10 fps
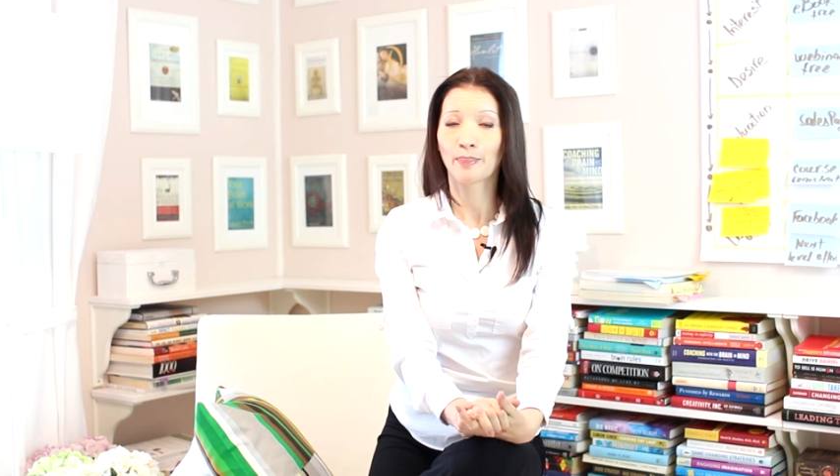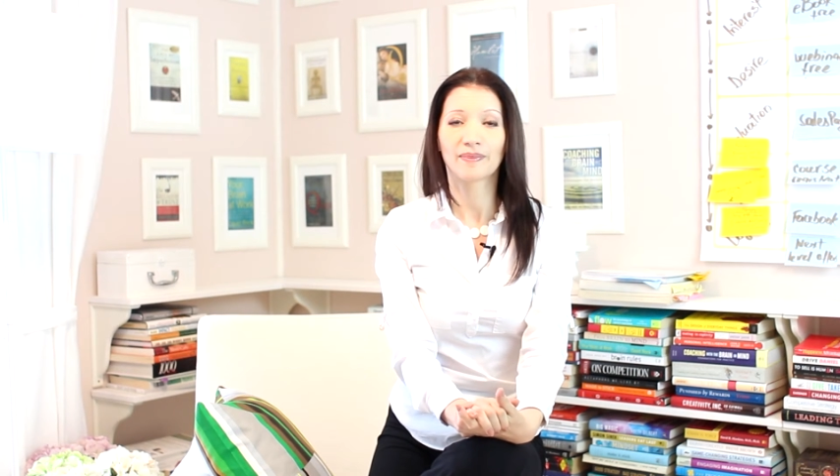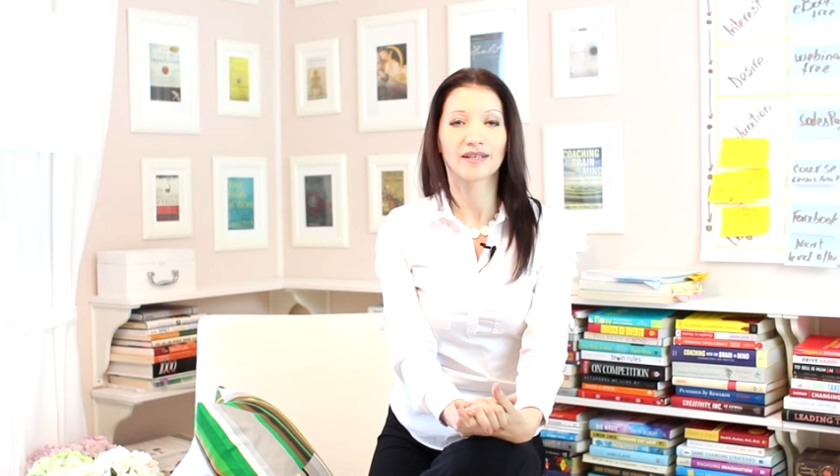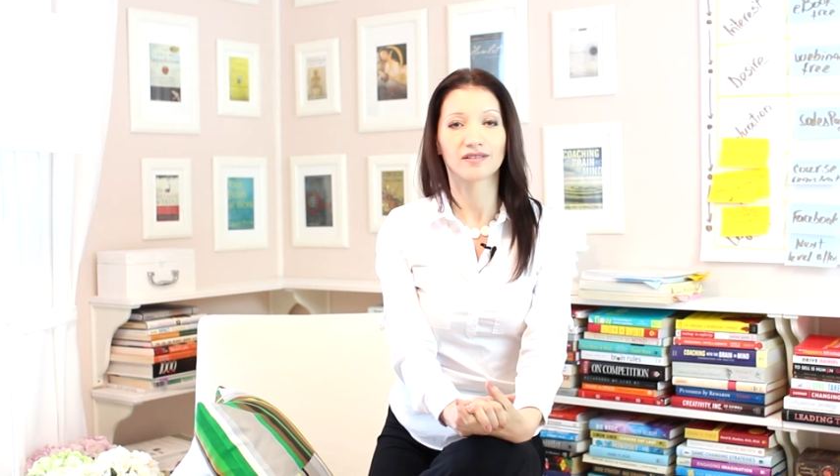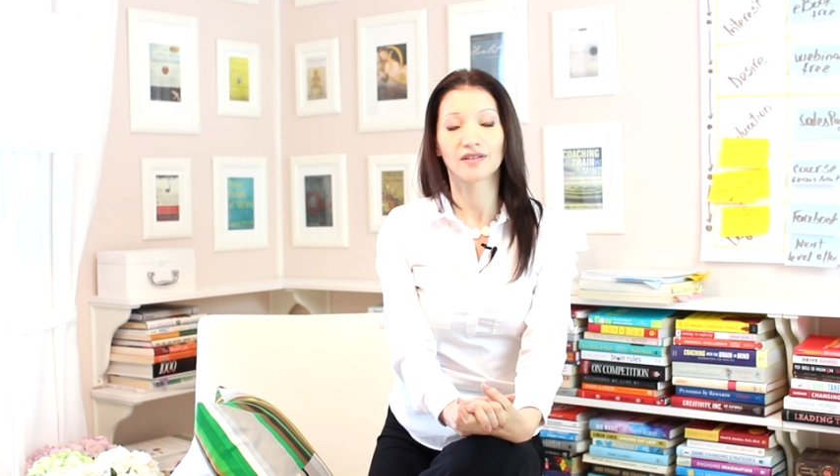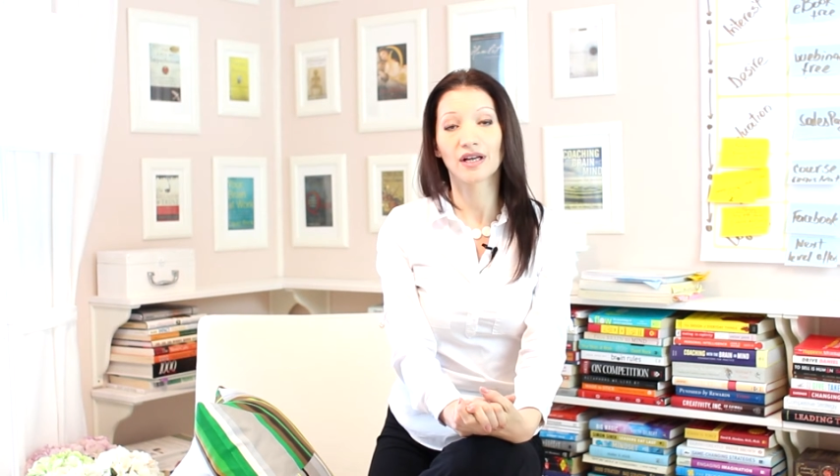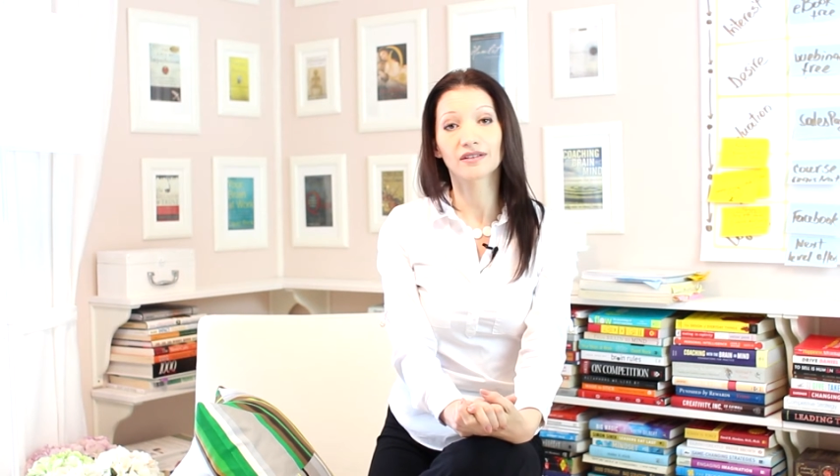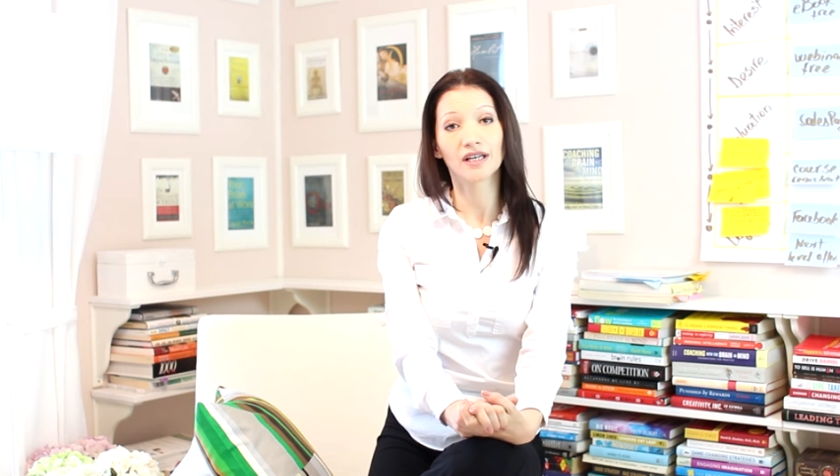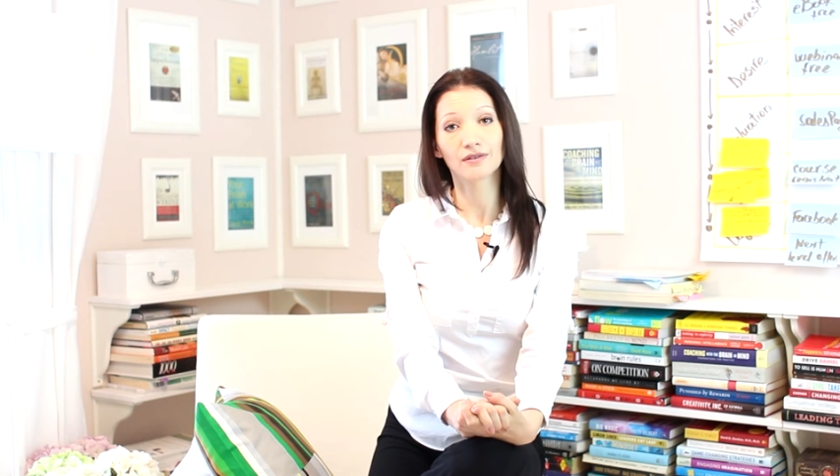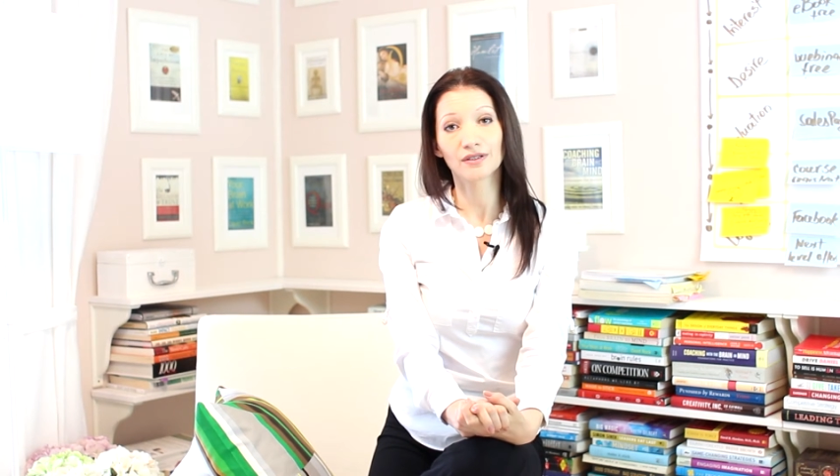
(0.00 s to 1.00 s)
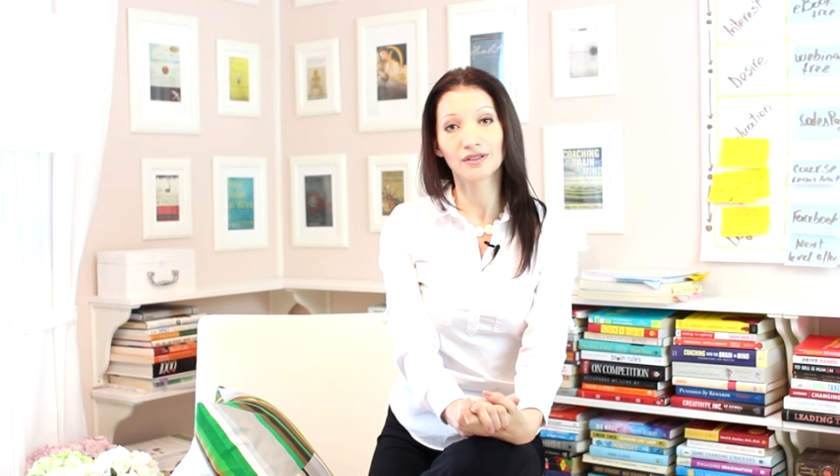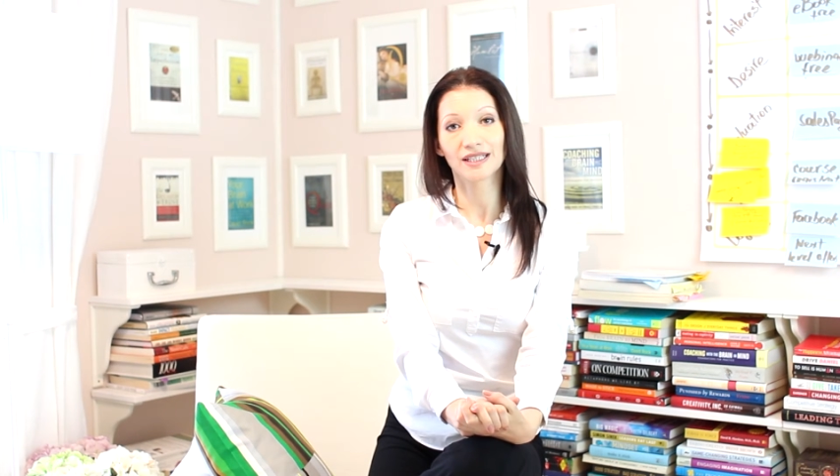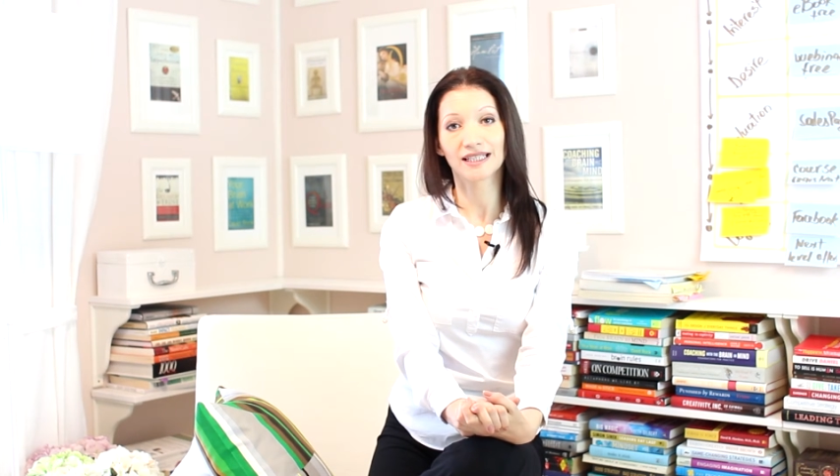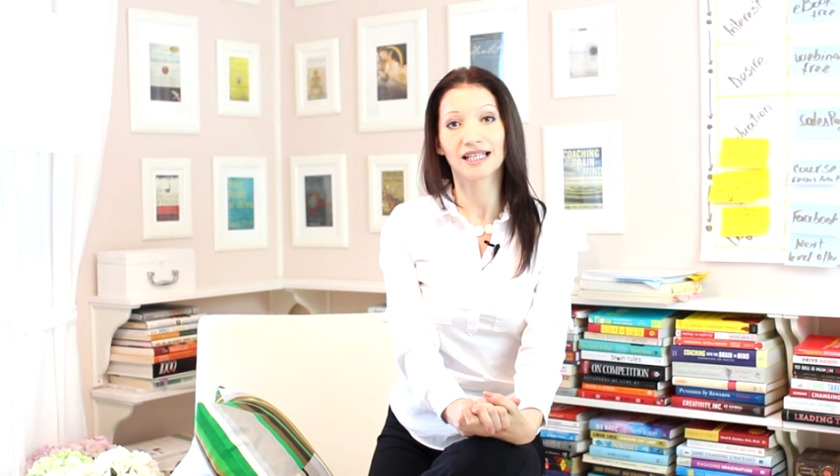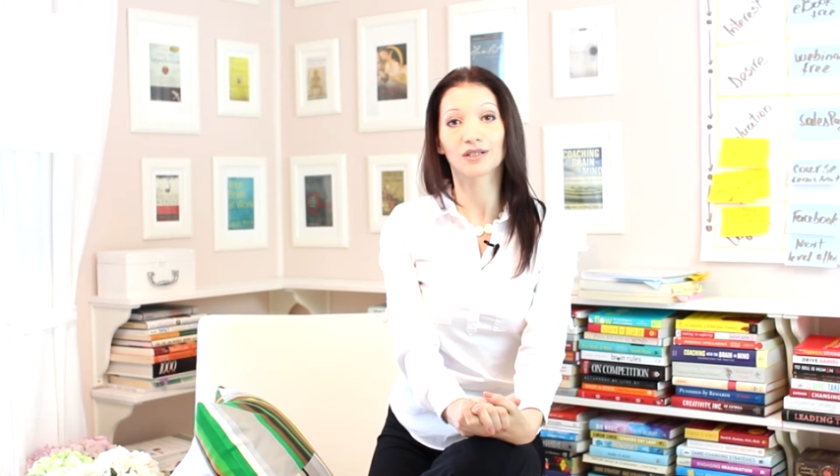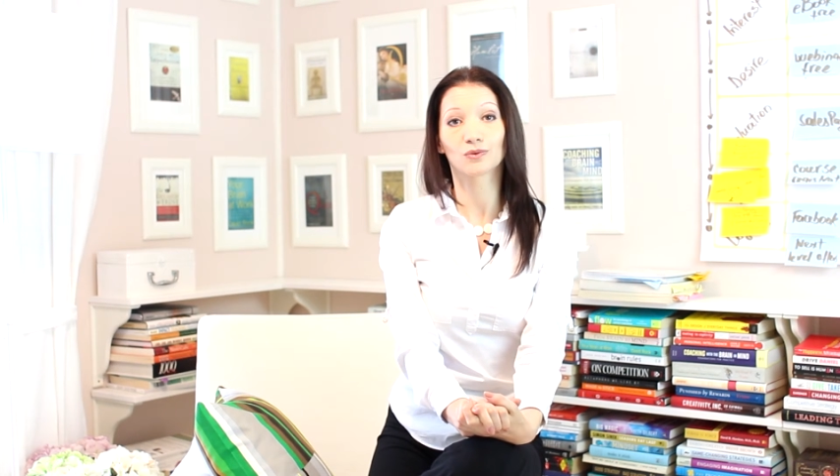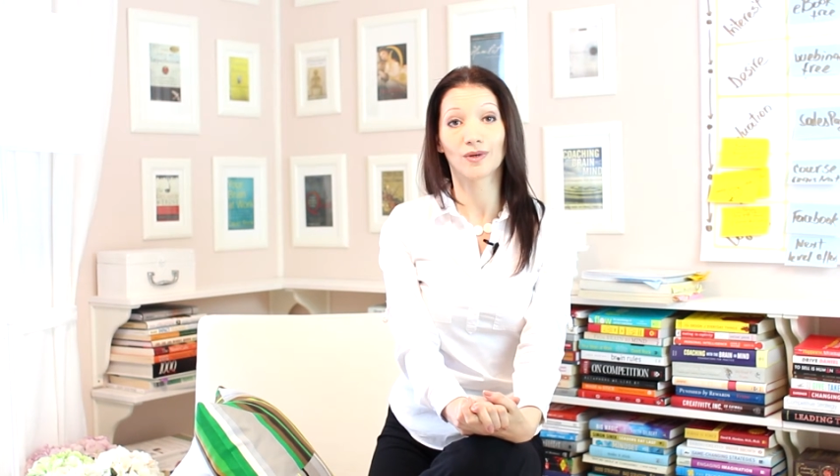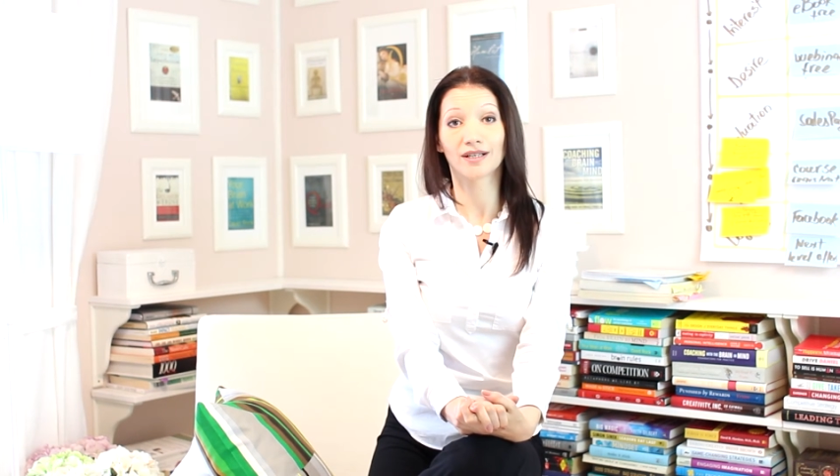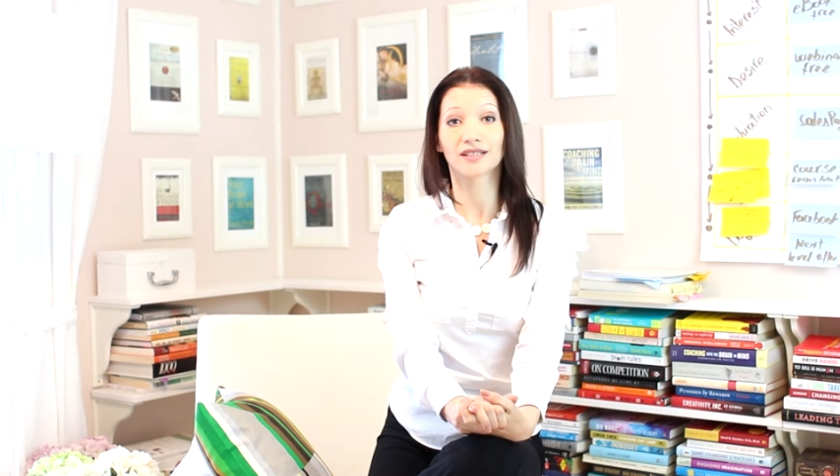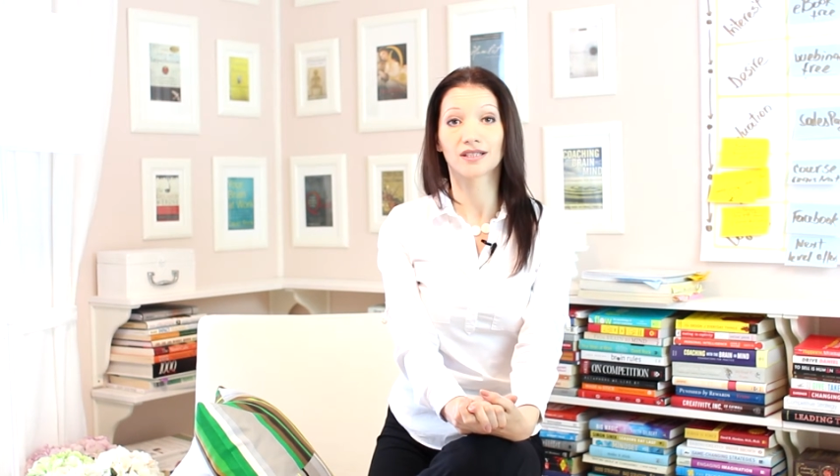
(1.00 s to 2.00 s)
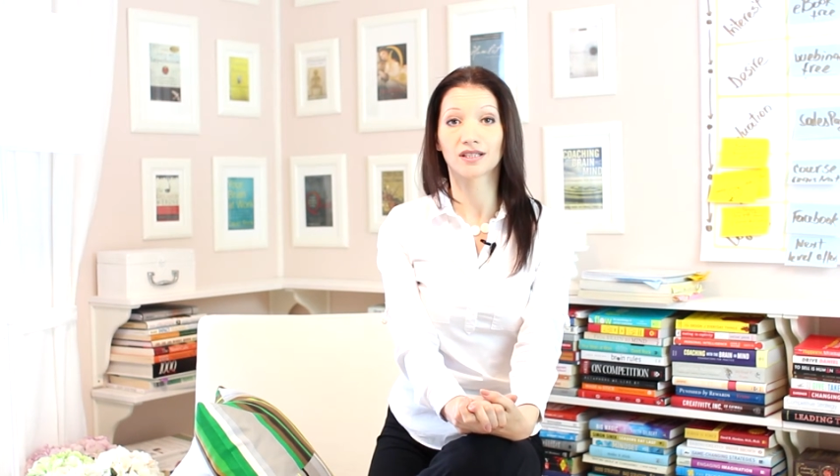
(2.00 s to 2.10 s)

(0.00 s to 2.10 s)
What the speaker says: does not guarantee that one is